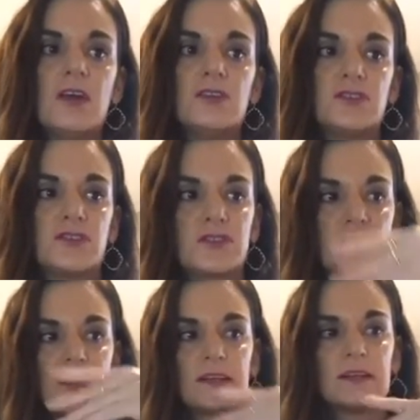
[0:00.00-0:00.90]

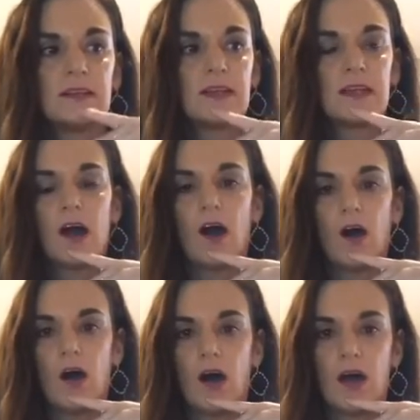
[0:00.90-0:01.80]
strictly
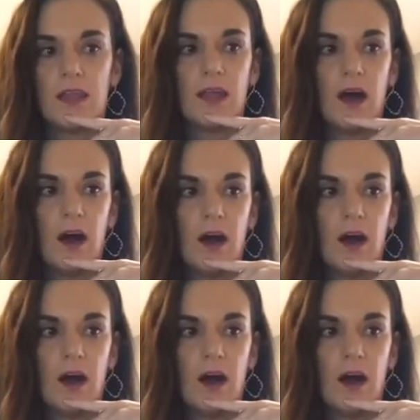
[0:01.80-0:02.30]
on